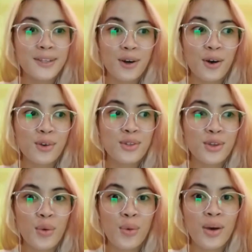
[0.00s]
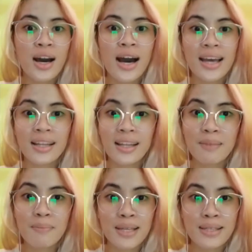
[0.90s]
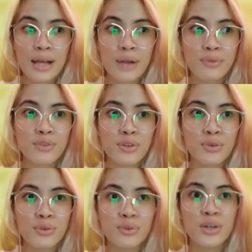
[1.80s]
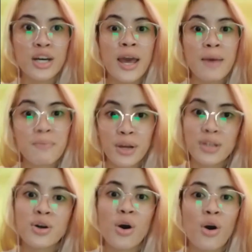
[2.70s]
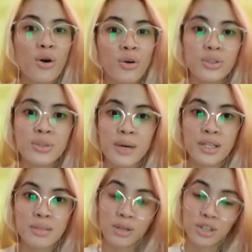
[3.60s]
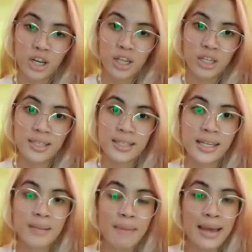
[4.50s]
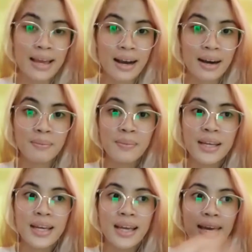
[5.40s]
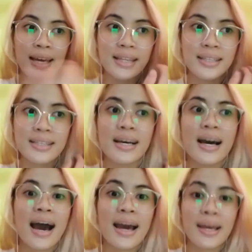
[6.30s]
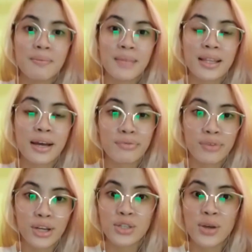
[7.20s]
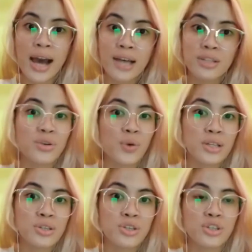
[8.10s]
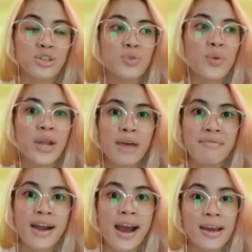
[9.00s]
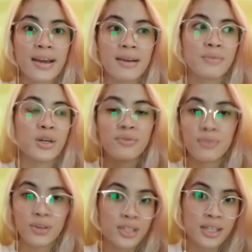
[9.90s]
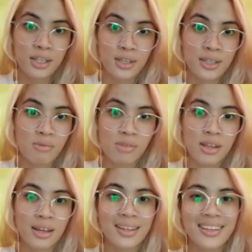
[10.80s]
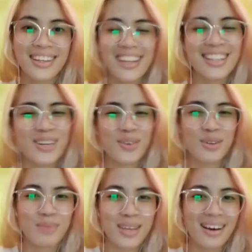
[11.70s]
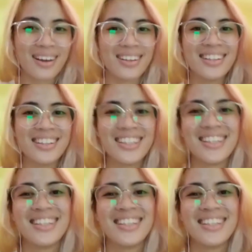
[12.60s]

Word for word: And also, I let myself to embrace all the possible changes that may come and I am not afraid to ask questions whenever I am confused into something and that would be all.